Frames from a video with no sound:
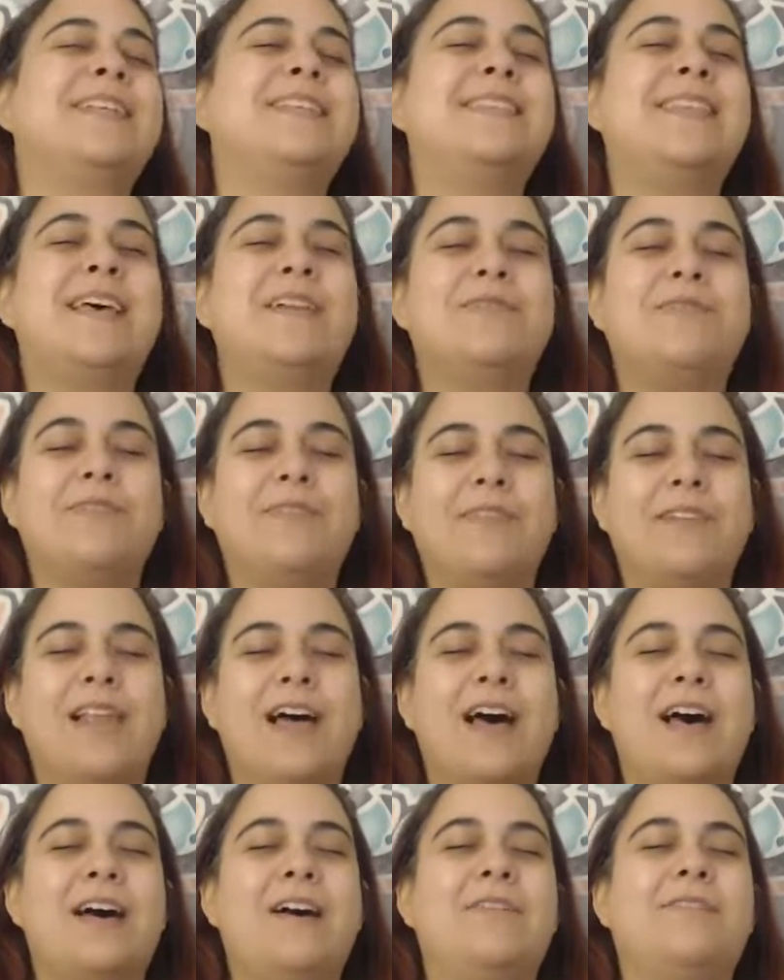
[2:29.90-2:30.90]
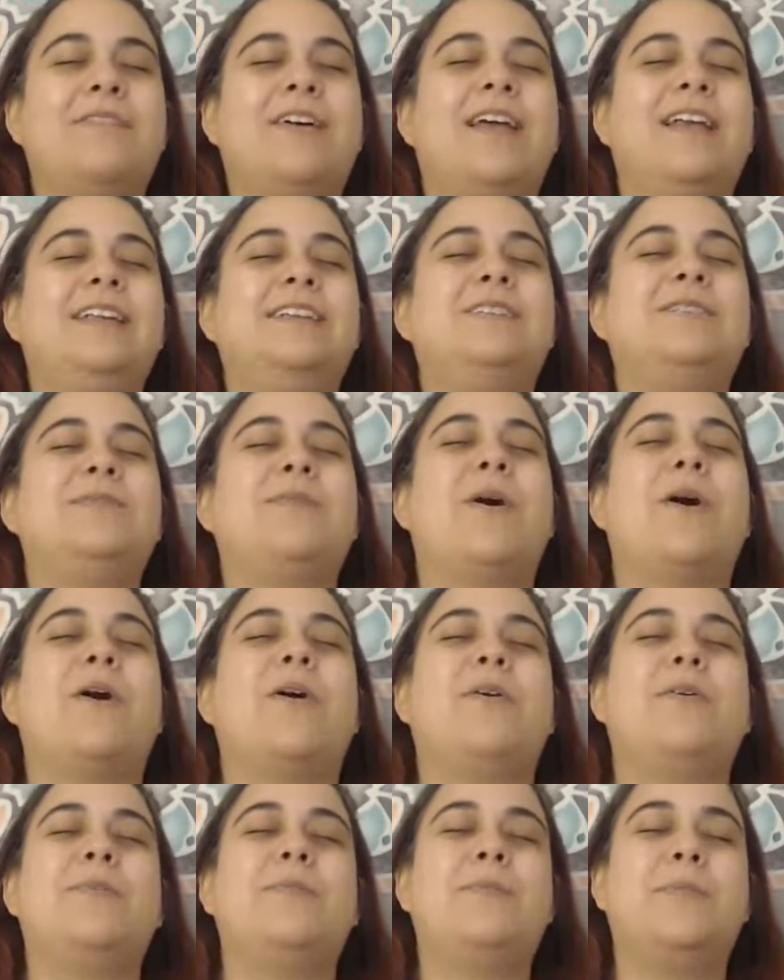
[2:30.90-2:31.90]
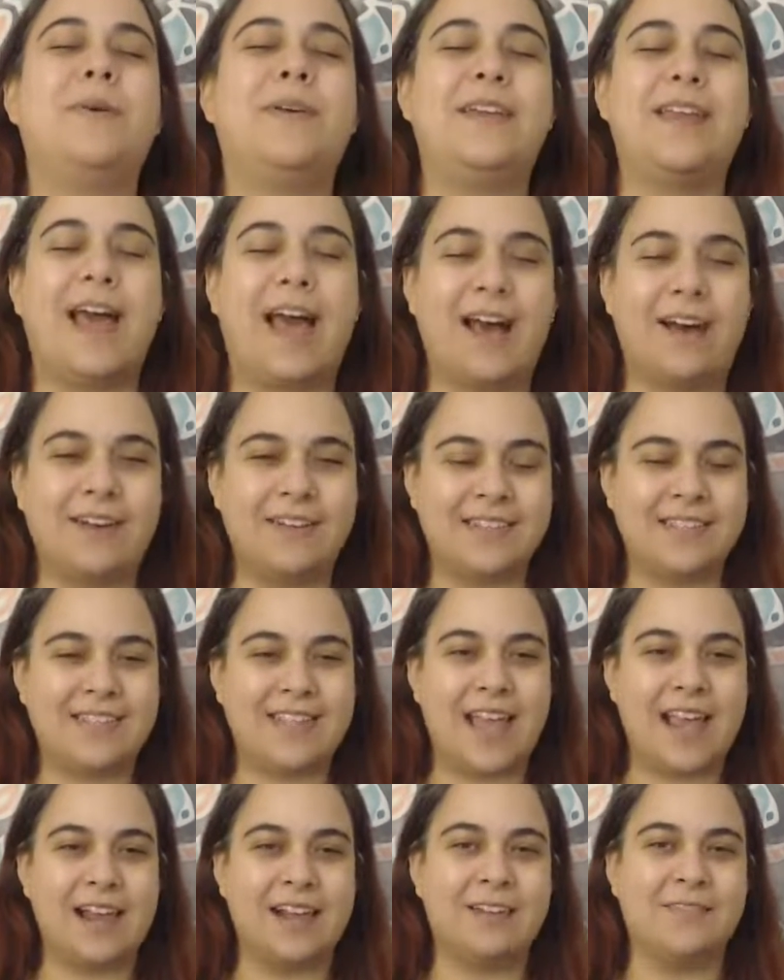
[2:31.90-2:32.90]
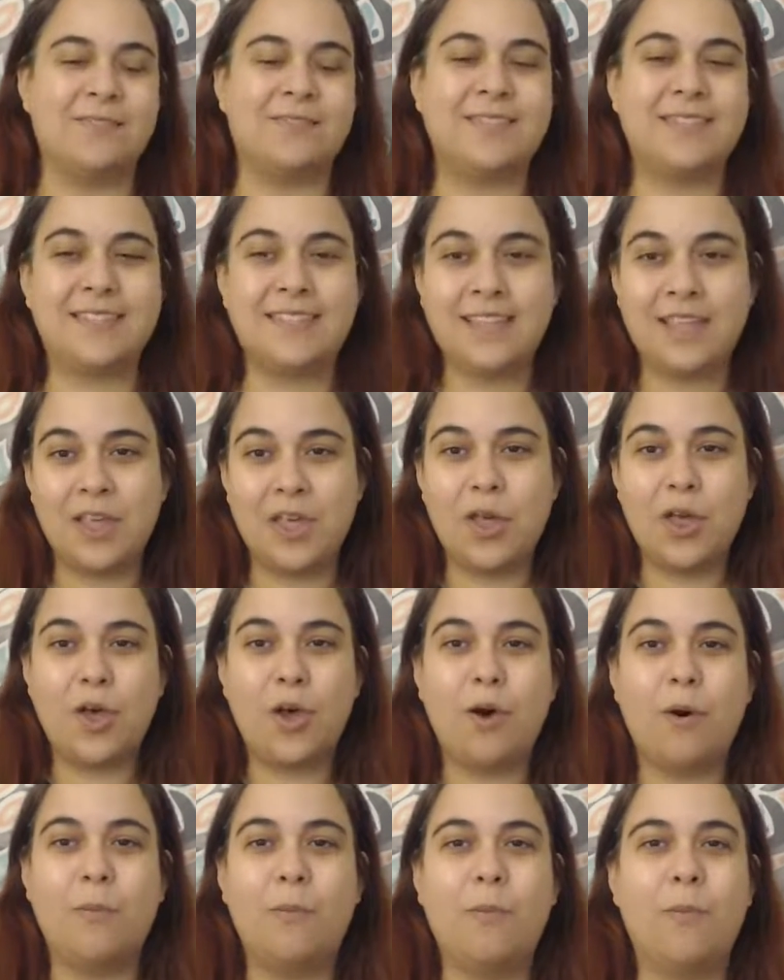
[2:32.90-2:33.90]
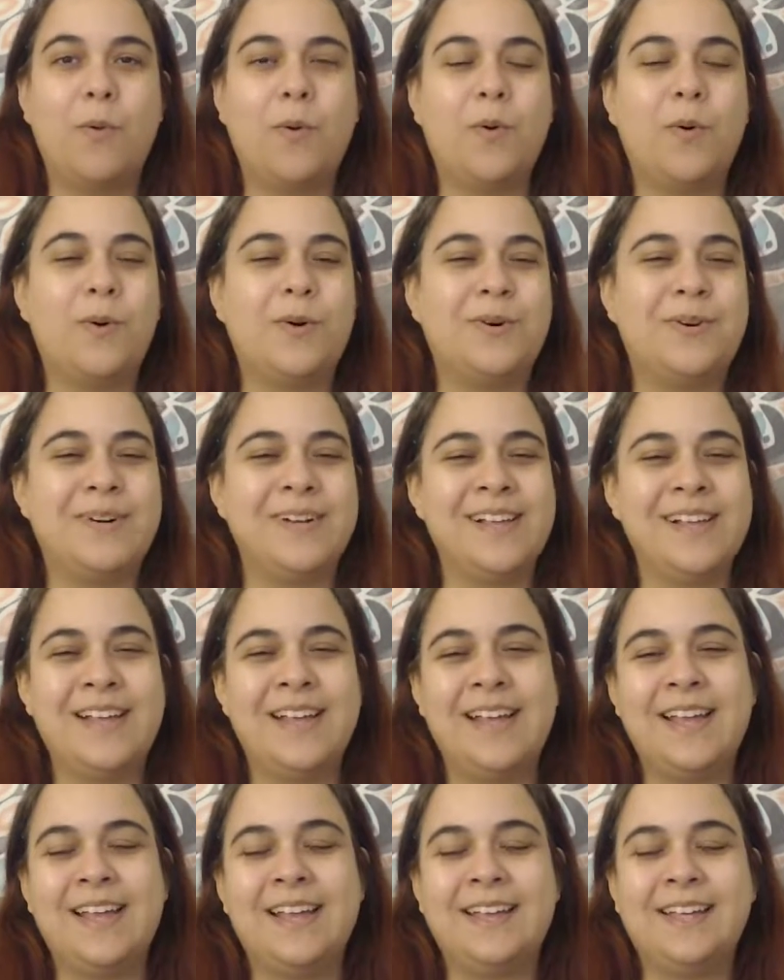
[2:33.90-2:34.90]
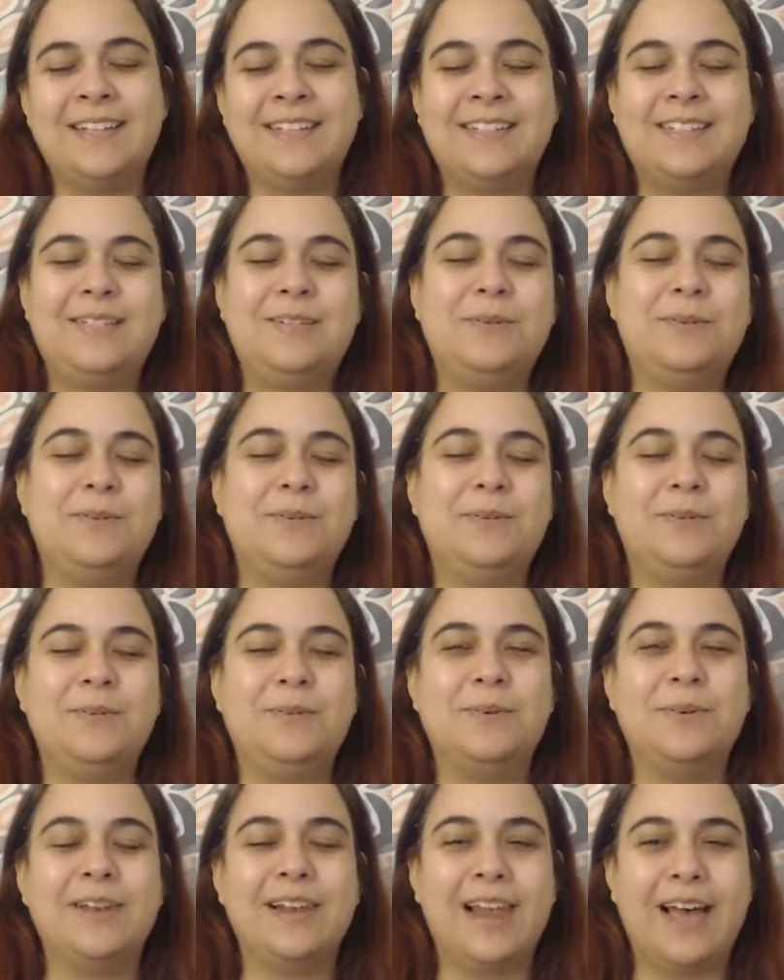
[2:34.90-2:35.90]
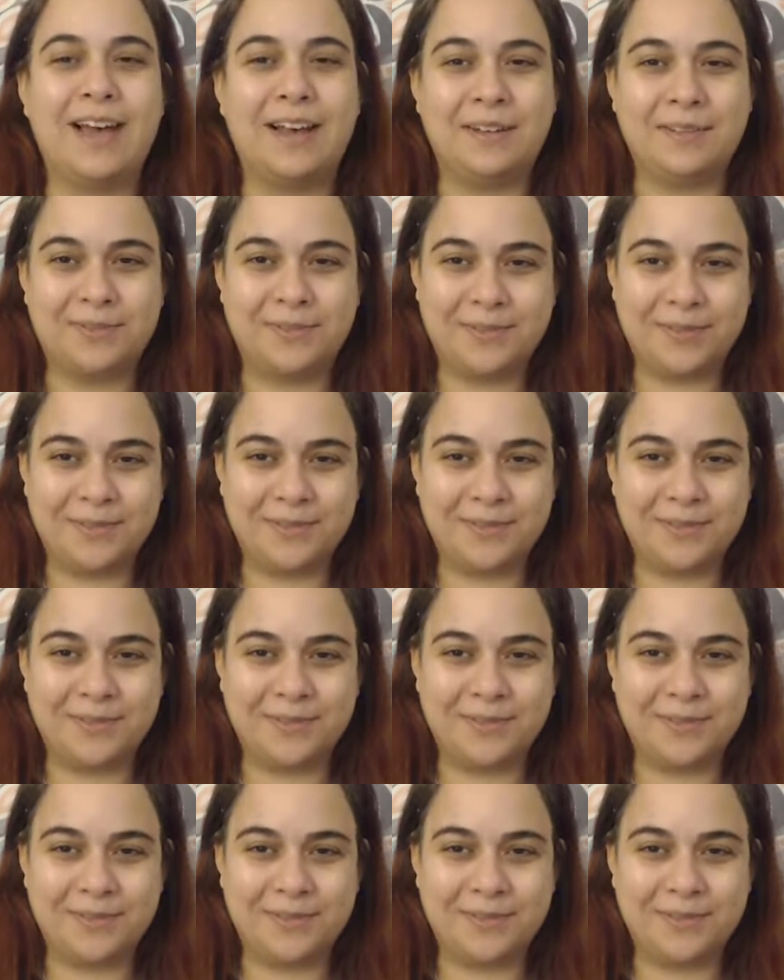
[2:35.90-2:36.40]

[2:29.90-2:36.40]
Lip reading: self-love and to open ourselves more to love.